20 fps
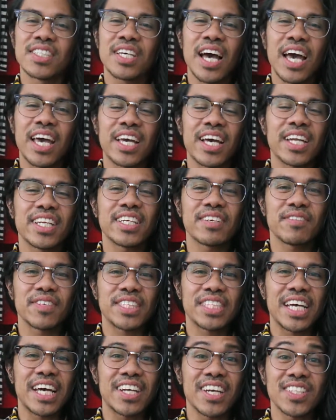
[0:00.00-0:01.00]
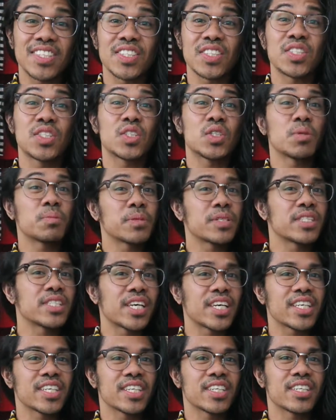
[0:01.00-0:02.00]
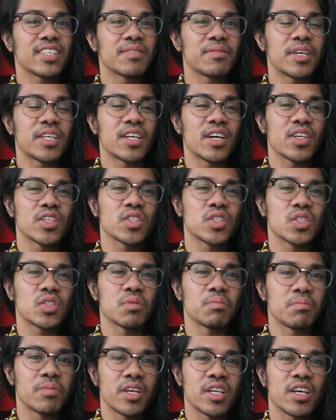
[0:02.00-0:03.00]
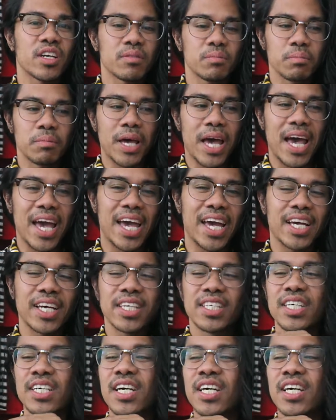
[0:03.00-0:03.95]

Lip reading: I gotta give a shout out to Superdacob and also Menonbags,